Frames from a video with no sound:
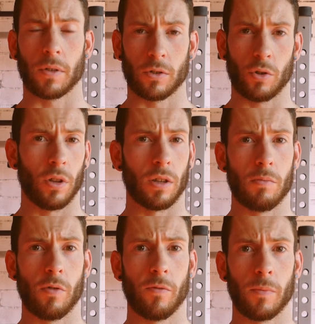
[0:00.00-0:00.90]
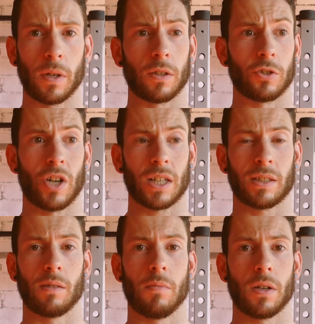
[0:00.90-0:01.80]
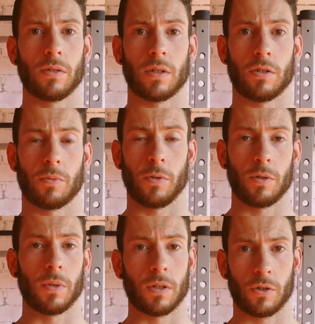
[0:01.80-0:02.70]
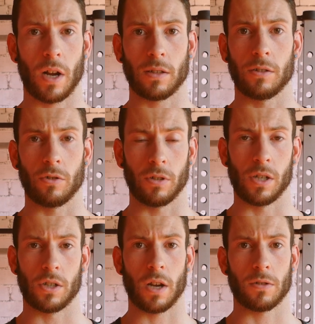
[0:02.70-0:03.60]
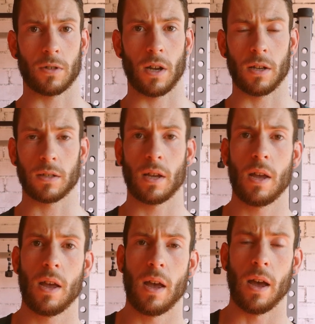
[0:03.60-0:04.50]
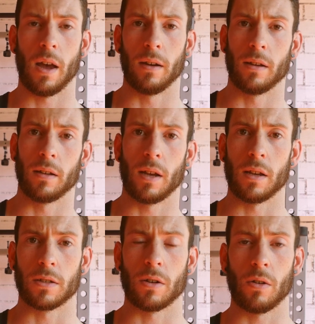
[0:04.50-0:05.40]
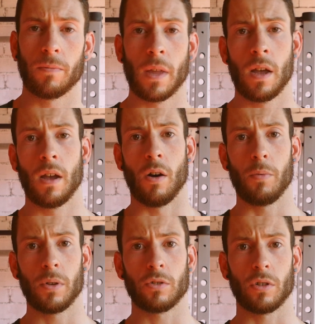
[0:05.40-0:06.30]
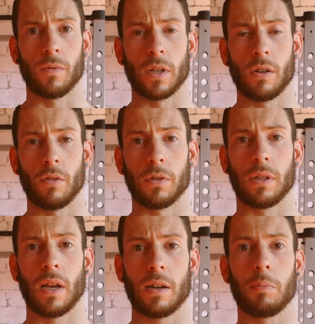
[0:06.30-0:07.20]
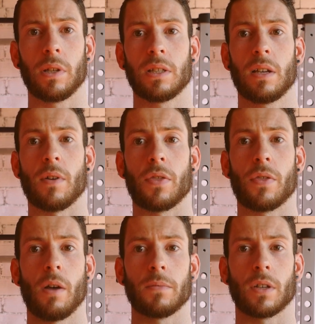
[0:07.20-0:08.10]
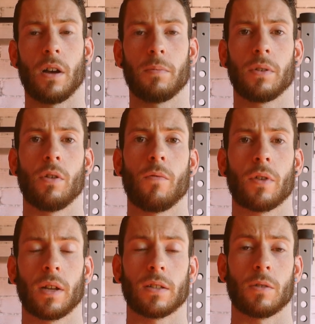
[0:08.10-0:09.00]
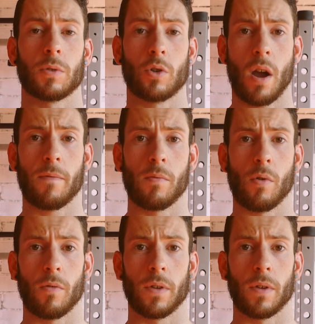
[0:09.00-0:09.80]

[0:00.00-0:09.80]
controlling the movement, contracting the muscles that are supposed to be contracted during each exercise. And yeah, so hope you enjoyed the video. If you did, please leave a thumbs up. Don't forget to subscribe for more